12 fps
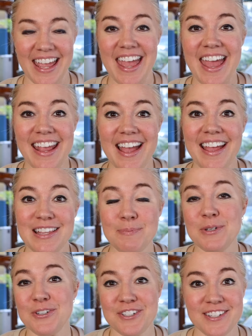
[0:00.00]
Hey guys,
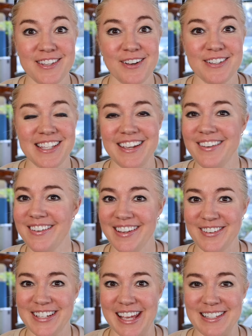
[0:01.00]
Patricia Zars here,
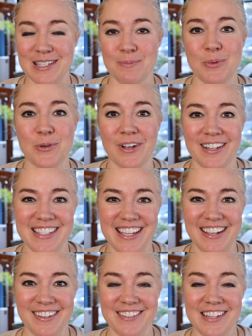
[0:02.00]
your Texas pool
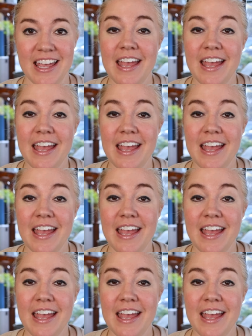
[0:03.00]
concierge.